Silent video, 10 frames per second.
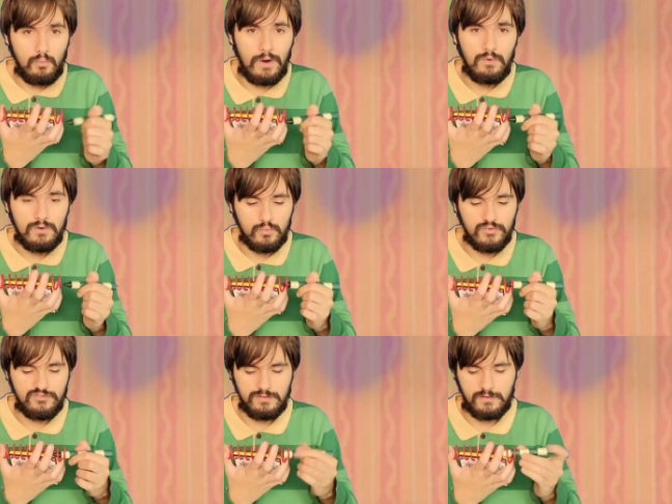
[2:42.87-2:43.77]
Well,
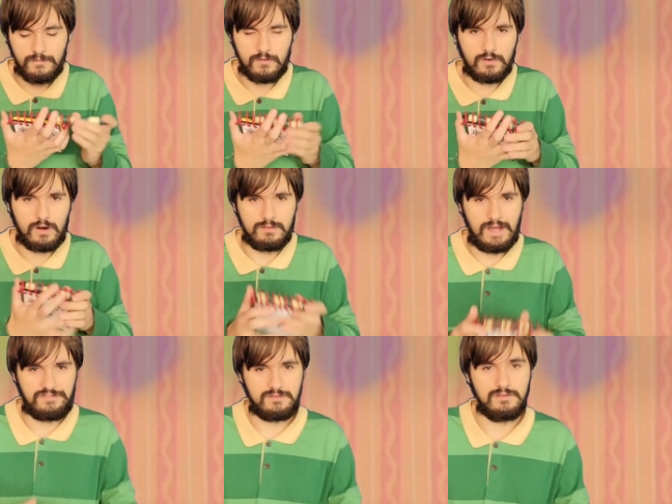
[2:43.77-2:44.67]
we should look for our
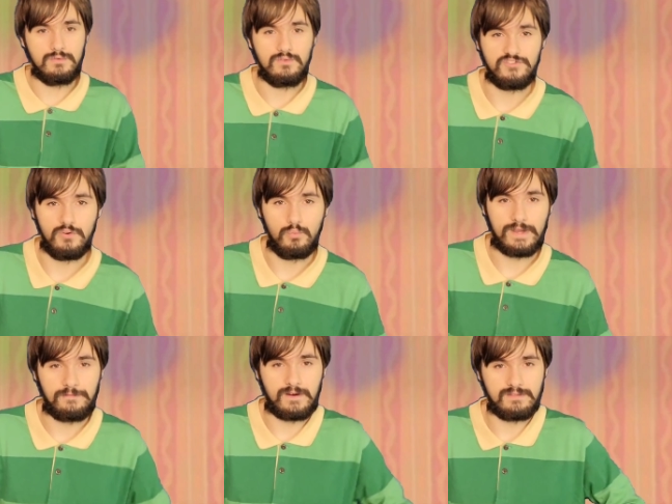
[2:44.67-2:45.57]
last clue so we
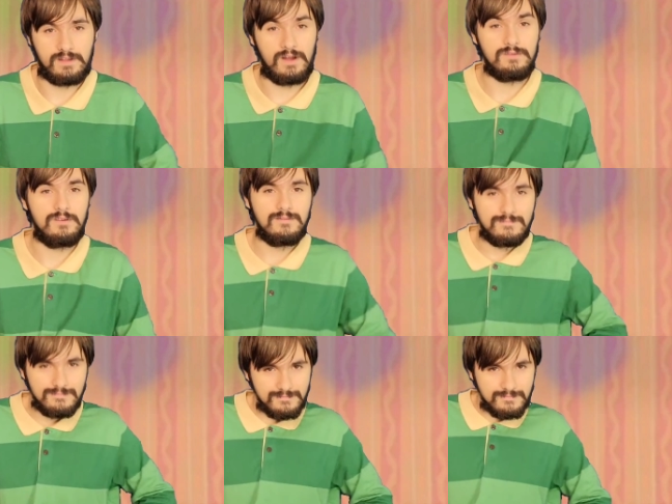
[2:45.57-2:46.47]
can figure that out.
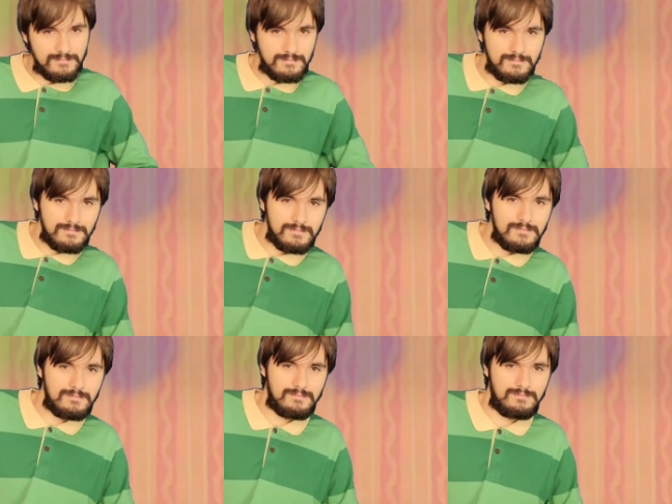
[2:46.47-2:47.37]

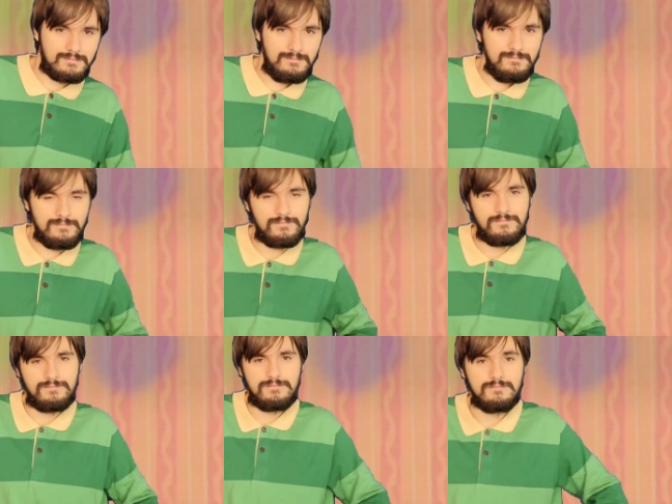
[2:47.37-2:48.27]
Mail time. Mail
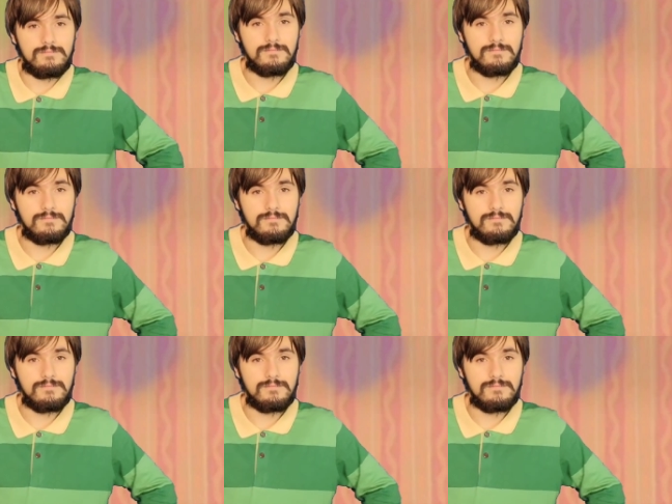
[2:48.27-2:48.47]
time.